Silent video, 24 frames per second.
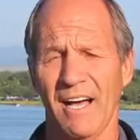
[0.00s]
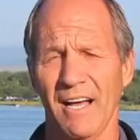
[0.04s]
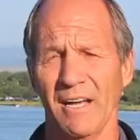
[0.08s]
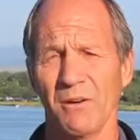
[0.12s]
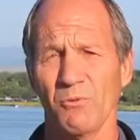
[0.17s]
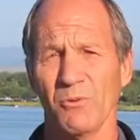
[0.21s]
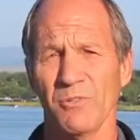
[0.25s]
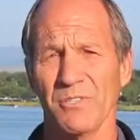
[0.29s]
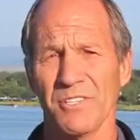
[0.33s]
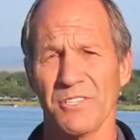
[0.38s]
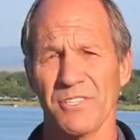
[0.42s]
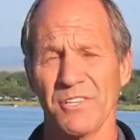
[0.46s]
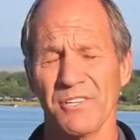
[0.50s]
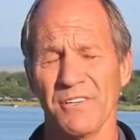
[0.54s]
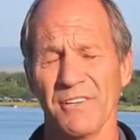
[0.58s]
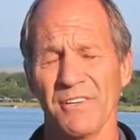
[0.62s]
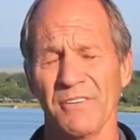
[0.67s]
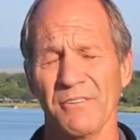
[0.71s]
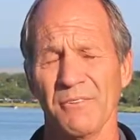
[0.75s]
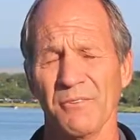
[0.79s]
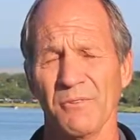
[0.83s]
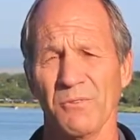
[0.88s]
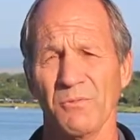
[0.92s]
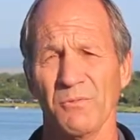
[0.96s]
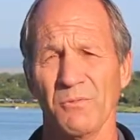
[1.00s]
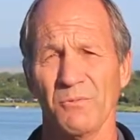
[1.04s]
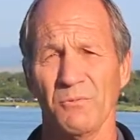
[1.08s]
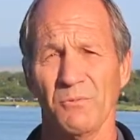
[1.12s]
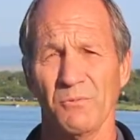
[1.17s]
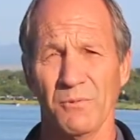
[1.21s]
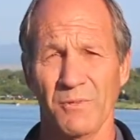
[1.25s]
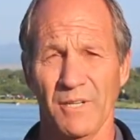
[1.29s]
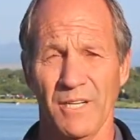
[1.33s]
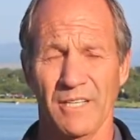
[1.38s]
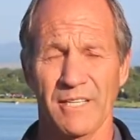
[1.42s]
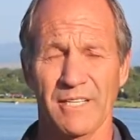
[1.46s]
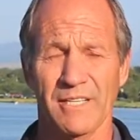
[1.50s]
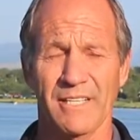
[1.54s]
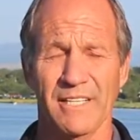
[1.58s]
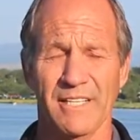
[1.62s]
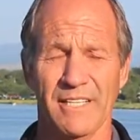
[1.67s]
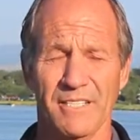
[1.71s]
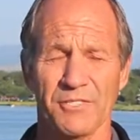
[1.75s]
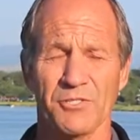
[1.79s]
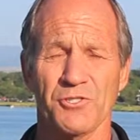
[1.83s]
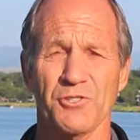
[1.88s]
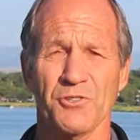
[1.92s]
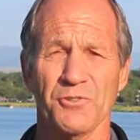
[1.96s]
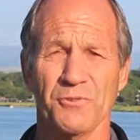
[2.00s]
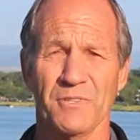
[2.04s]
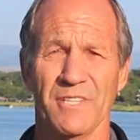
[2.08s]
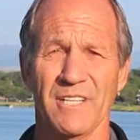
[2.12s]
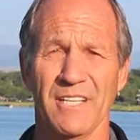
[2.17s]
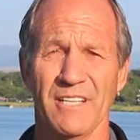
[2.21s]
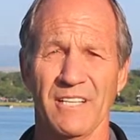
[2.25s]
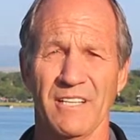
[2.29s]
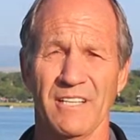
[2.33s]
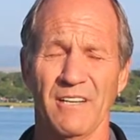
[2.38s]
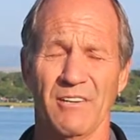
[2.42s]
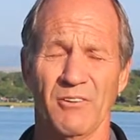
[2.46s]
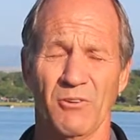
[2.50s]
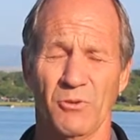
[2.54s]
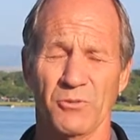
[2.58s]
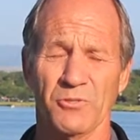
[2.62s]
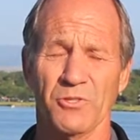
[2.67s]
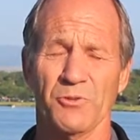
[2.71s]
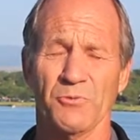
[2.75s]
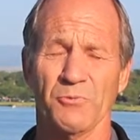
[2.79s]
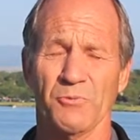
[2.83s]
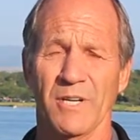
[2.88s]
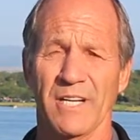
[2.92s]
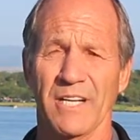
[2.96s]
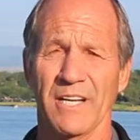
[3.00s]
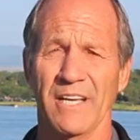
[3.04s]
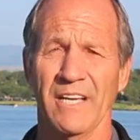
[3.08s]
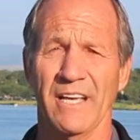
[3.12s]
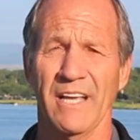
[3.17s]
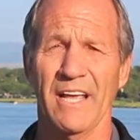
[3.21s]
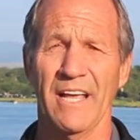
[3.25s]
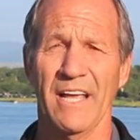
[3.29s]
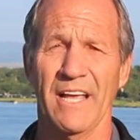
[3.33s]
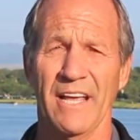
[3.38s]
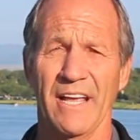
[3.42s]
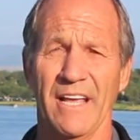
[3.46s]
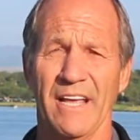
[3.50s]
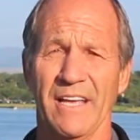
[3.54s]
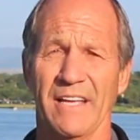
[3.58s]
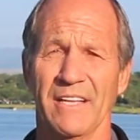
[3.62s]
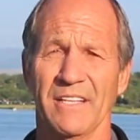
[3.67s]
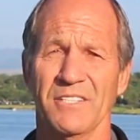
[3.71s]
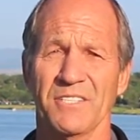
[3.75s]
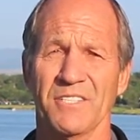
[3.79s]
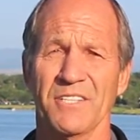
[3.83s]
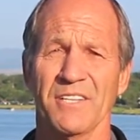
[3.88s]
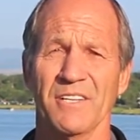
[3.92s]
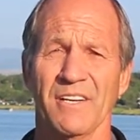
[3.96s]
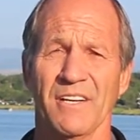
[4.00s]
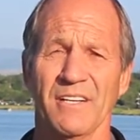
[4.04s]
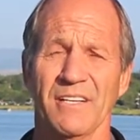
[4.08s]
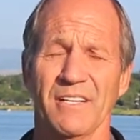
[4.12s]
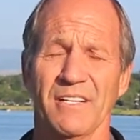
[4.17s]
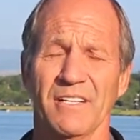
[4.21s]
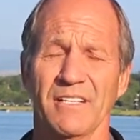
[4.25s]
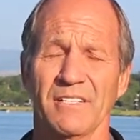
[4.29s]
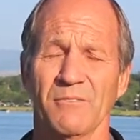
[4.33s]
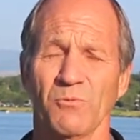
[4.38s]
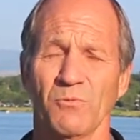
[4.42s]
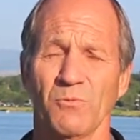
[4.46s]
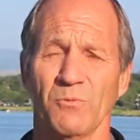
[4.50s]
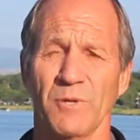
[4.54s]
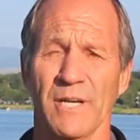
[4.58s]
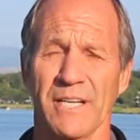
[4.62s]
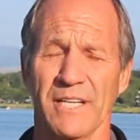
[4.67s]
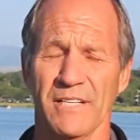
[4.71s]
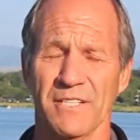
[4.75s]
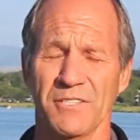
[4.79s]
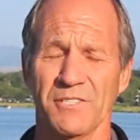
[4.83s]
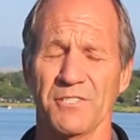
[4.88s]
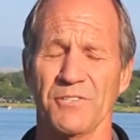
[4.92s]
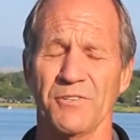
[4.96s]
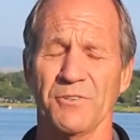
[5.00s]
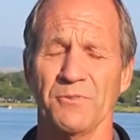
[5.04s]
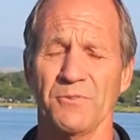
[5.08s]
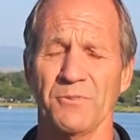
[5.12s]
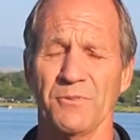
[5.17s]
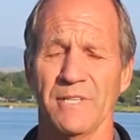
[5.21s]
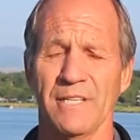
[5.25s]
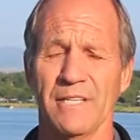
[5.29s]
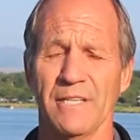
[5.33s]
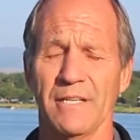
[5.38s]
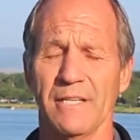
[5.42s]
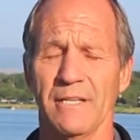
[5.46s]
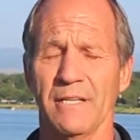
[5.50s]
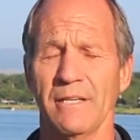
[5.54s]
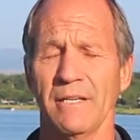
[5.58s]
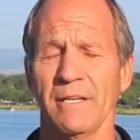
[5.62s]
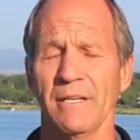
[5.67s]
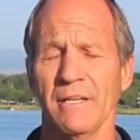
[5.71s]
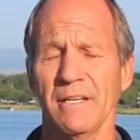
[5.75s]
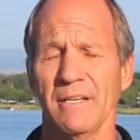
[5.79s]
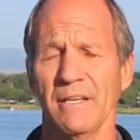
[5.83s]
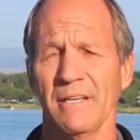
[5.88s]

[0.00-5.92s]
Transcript: I was uh, into the ultra running and uh, went into the